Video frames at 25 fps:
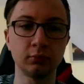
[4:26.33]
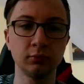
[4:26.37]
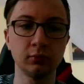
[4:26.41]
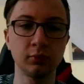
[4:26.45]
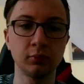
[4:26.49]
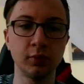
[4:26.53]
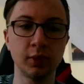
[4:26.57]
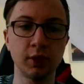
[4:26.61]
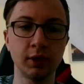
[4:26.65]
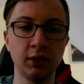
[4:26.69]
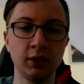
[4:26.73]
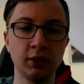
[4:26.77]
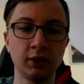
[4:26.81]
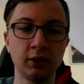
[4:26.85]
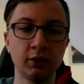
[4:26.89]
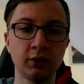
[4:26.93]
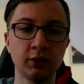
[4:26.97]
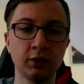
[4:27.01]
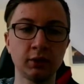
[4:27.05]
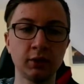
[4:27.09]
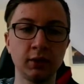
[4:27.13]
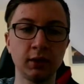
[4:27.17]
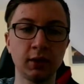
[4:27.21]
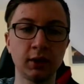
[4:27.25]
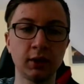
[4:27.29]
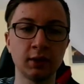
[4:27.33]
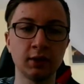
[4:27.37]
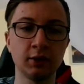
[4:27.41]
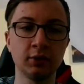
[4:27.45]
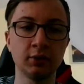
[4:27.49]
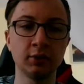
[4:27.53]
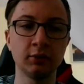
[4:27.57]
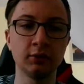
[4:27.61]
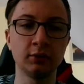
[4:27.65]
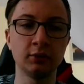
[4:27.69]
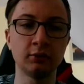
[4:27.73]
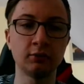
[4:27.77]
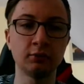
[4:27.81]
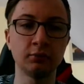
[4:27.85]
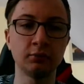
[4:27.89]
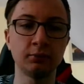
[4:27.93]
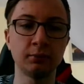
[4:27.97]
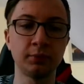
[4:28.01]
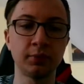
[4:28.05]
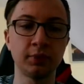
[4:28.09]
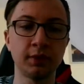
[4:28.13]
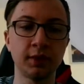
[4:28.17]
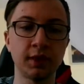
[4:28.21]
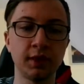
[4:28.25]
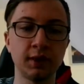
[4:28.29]
white can
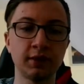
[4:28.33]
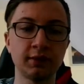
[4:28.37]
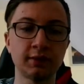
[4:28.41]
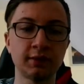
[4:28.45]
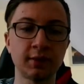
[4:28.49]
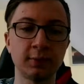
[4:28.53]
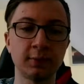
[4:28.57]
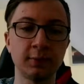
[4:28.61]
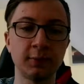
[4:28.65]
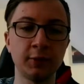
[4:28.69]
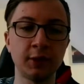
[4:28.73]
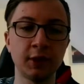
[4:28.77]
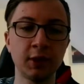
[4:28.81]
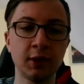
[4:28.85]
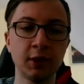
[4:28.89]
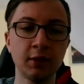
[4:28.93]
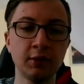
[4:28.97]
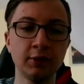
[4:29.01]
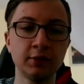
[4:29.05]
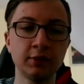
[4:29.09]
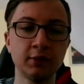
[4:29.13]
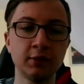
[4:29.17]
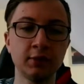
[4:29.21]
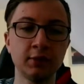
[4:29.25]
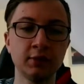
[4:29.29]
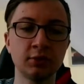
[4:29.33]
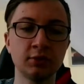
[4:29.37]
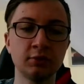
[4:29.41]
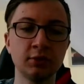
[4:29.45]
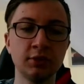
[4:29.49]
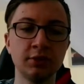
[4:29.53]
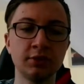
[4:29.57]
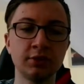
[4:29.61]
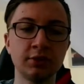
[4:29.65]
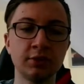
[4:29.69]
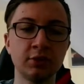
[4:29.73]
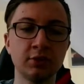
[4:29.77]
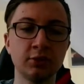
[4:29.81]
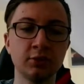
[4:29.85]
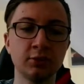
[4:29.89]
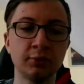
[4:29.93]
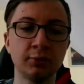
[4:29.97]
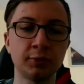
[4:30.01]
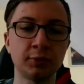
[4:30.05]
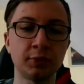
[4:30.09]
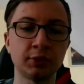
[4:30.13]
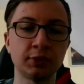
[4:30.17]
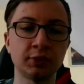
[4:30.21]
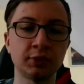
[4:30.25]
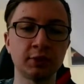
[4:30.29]
play something else than queen c2.
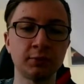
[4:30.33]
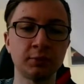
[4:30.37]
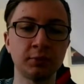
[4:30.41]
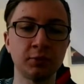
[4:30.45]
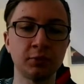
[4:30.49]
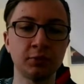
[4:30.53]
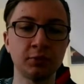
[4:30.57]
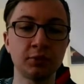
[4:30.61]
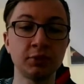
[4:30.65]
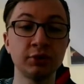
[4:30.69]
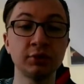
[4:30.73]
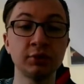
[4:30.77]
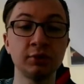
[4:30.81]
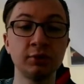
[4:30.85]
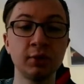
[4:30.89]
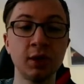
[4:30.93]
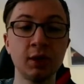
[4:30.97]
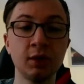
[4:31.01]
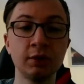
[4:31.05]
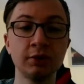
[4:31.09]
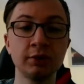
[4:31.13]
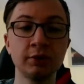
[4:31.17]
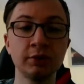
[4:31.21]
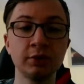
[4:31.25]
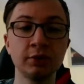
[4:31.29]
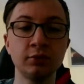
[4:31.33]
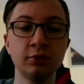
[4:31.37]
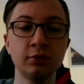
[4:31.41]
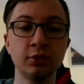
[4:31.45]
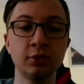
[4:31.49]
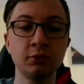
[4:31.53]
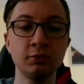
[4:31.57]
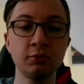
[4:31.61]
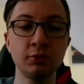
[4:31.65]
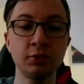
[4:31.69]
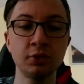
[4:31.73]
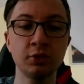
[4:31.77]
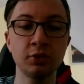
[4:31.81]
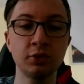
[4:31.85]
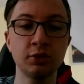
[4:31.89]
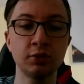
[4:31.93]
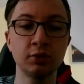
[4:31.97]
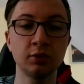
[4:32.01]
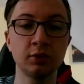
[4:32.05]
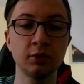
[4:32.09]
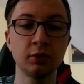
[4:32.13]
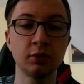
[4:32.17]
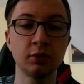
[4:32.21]
For example, rook c1 is a good option,